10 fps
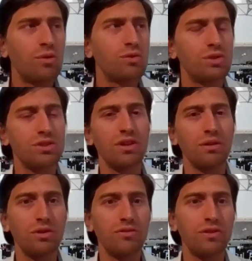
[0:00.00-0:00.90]
And what do you
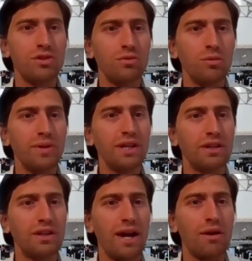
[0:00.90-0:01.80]
think the future will
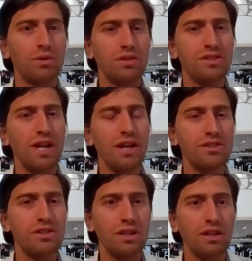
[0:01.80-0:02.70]
be, and how will
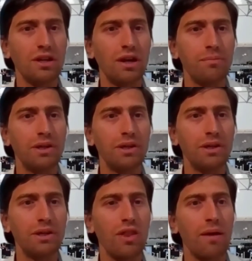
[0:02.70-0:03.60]
CHT be
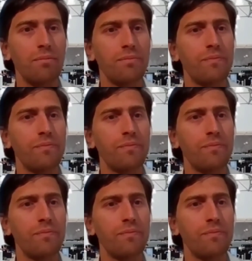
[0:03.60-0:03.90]
looking at that?